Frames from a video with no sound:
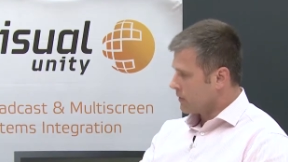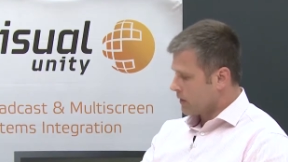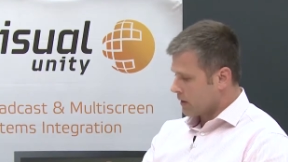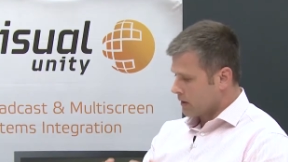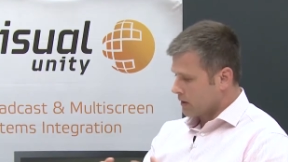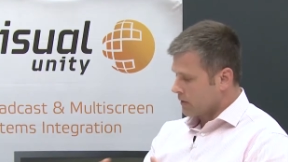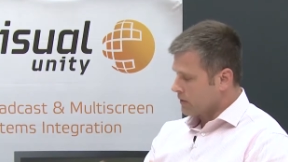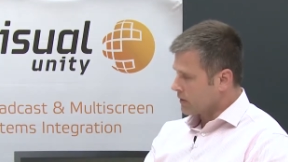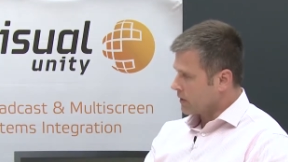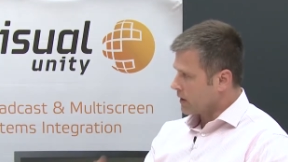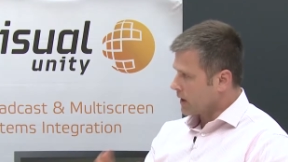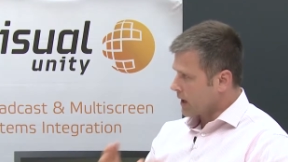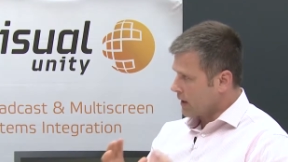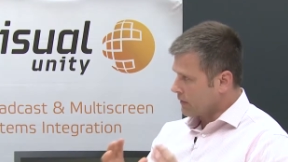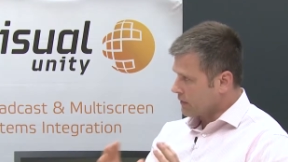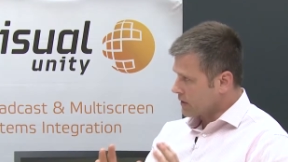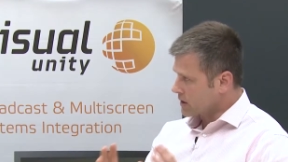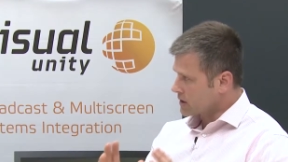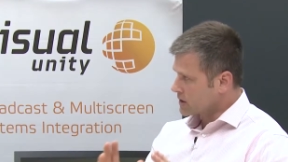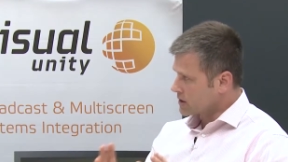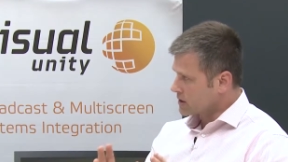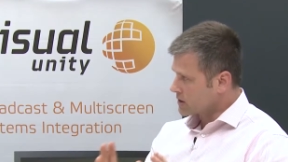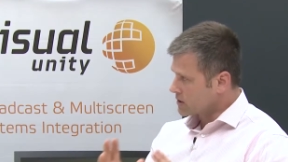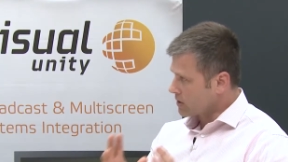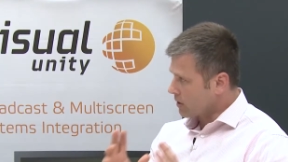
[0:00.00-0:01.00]
that
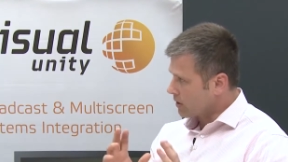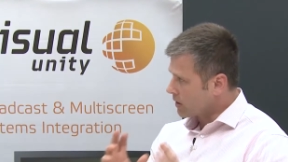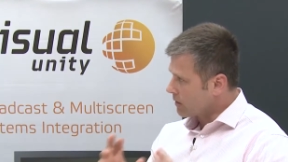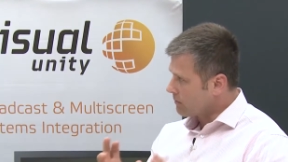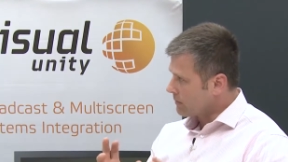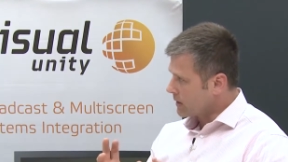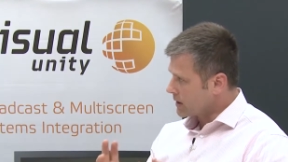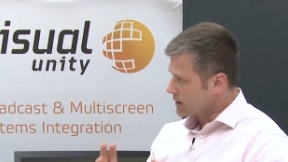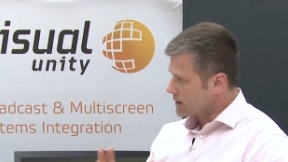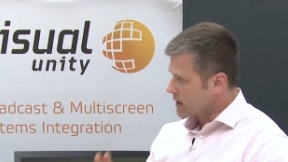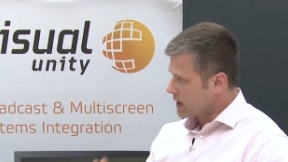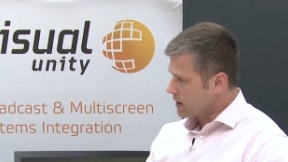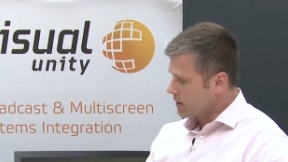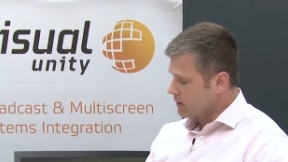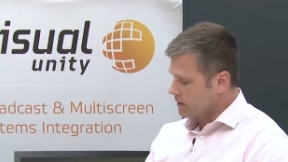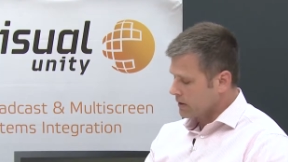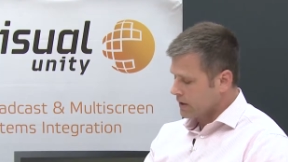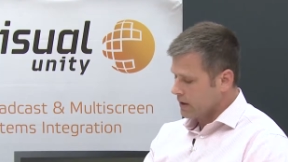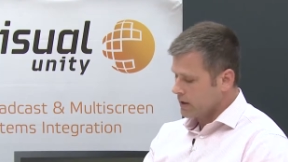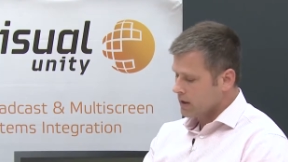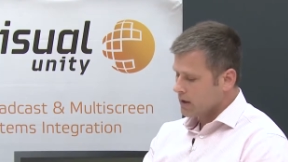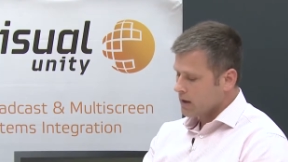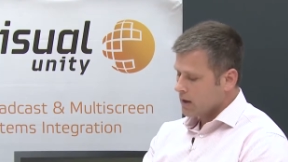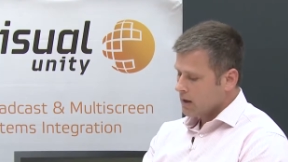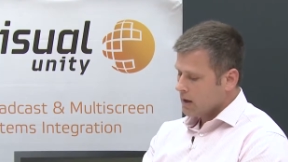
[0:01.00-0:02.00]
have the startup
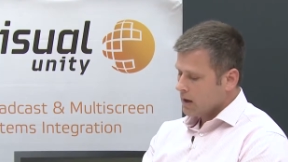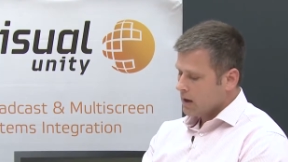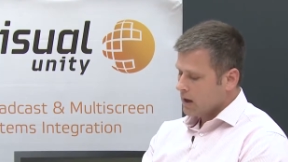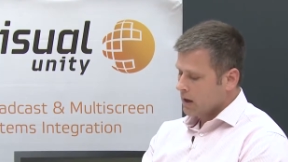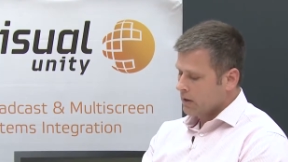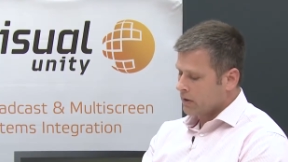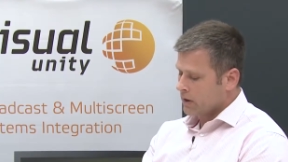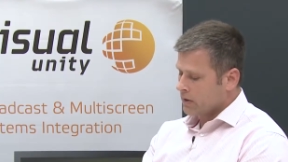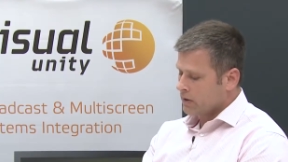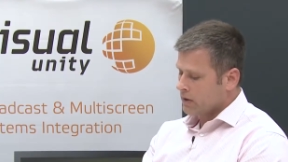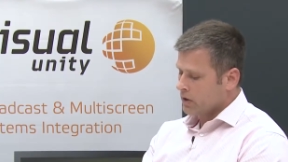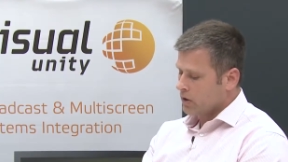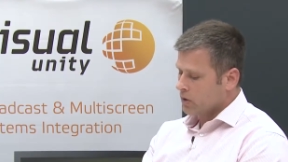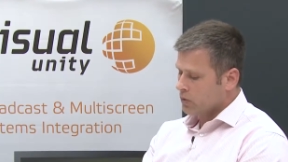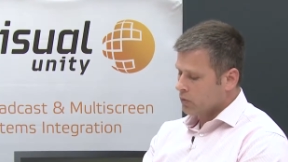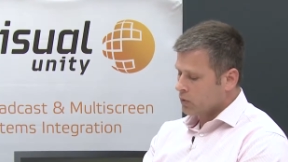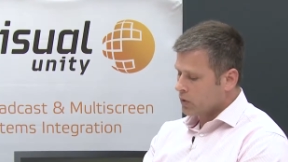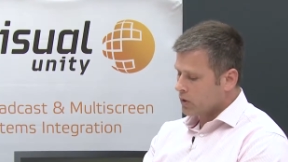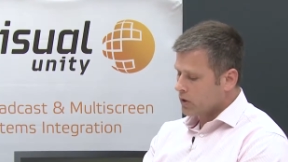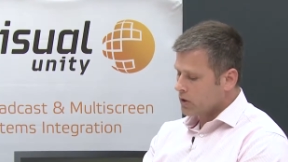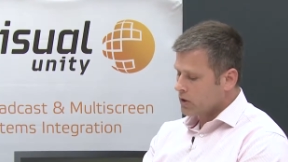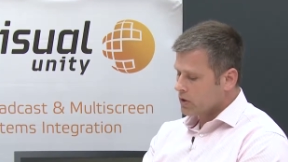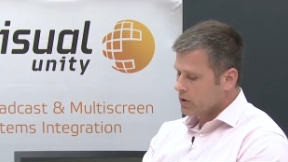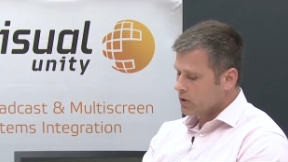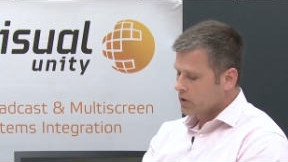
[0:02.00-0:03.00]
mentality. And then there are
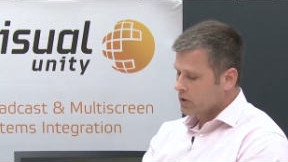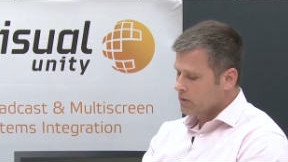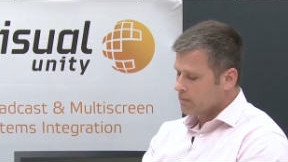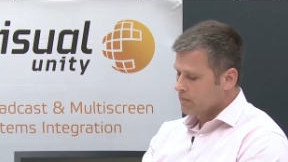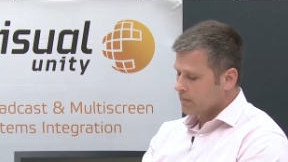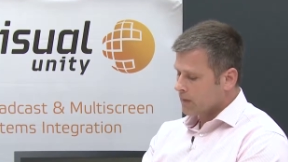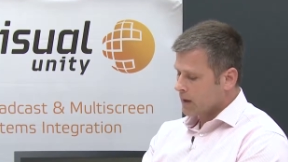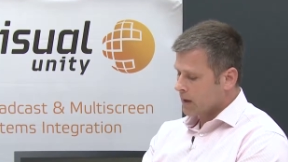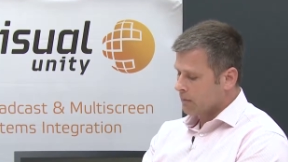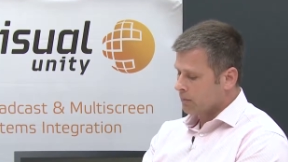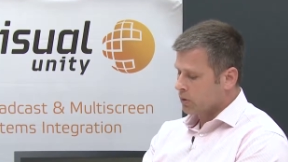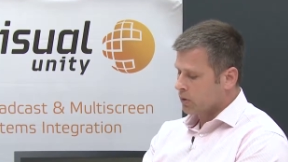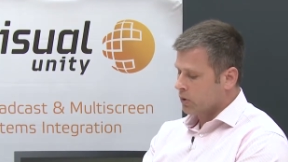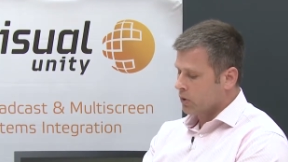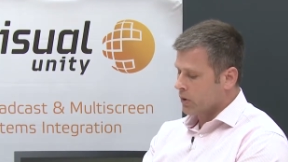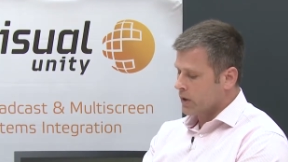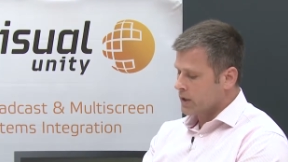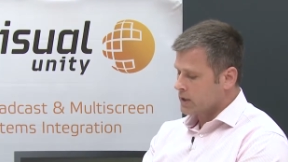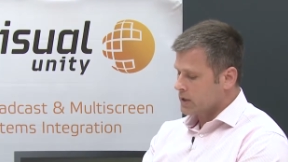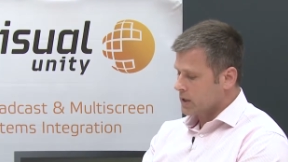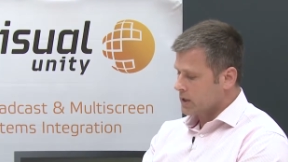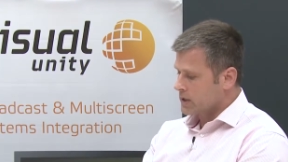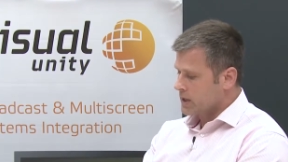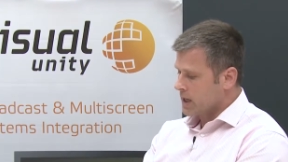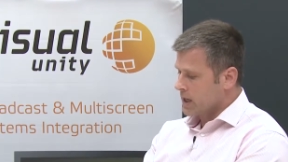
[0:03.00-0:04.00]
really good
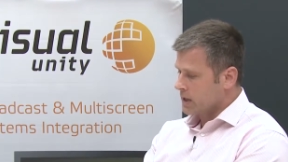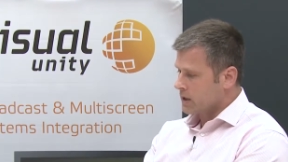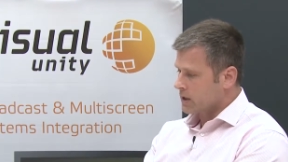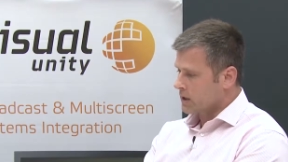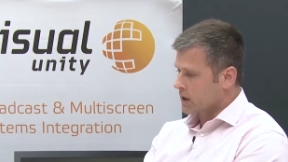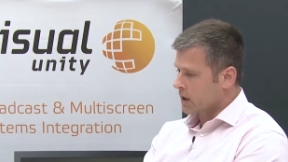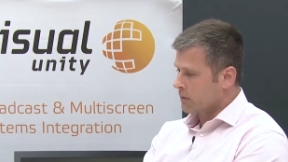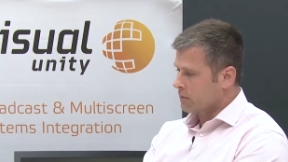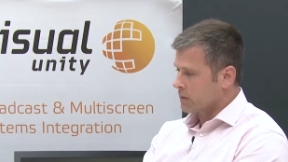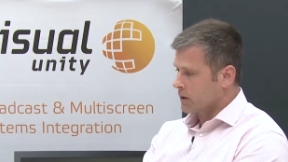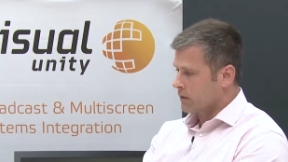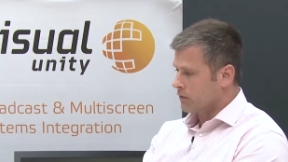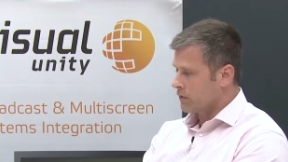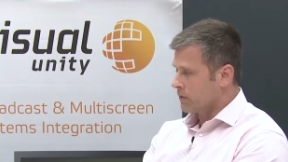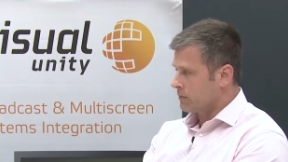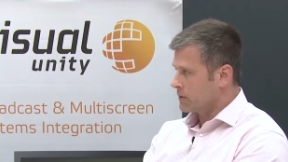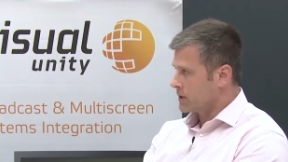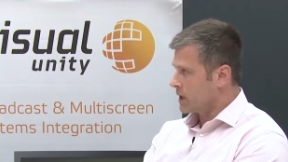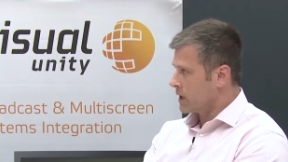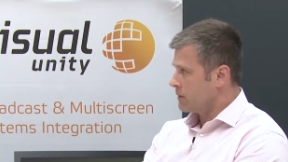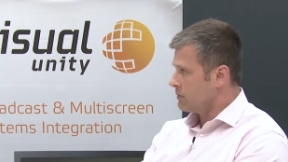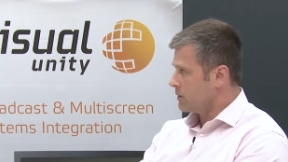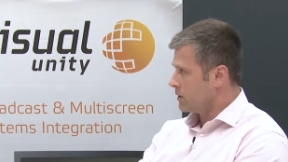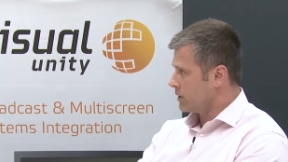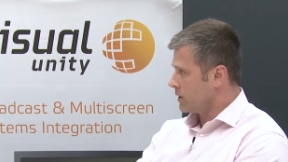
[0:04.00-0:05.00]
employees that take the company
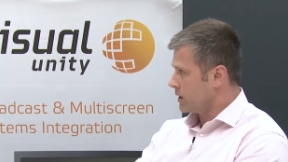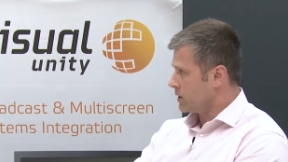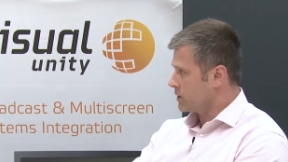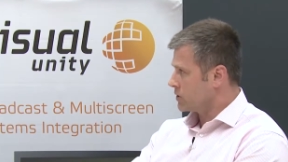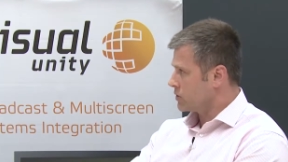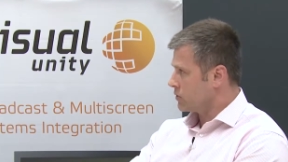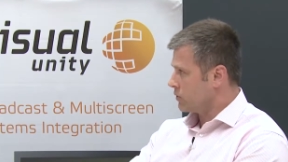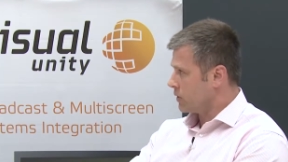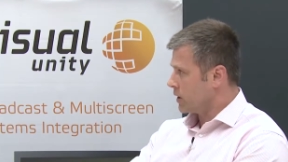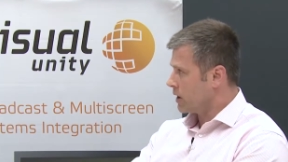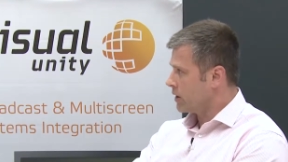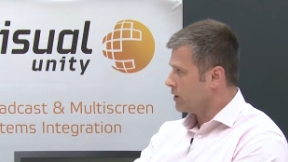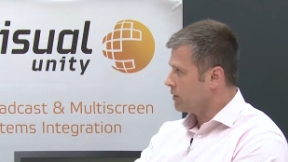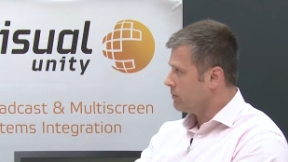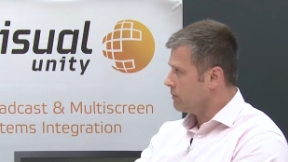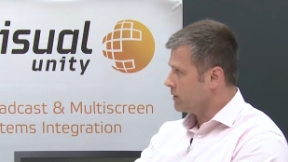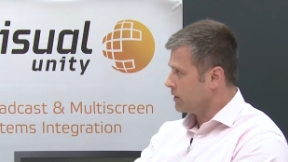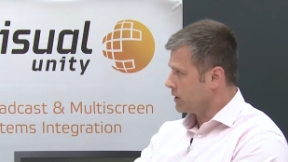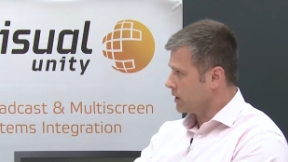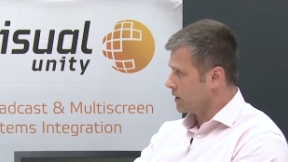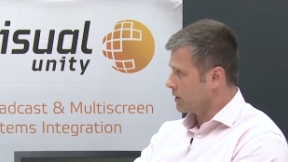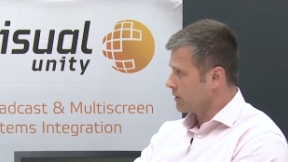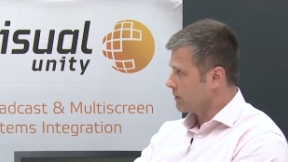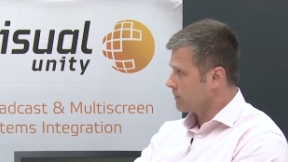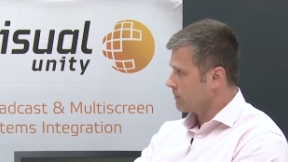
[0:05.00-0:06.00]
from 10 million to 100
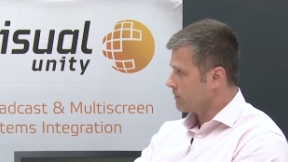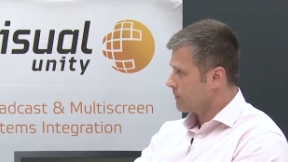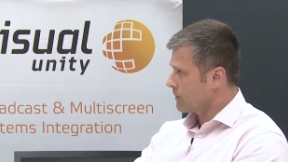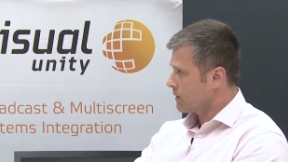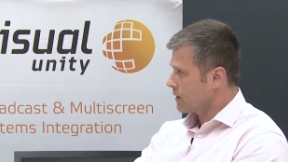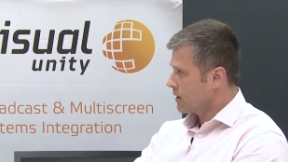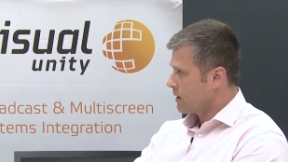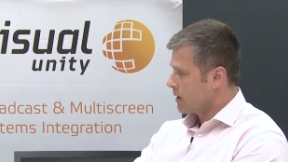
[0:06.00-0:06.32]
million.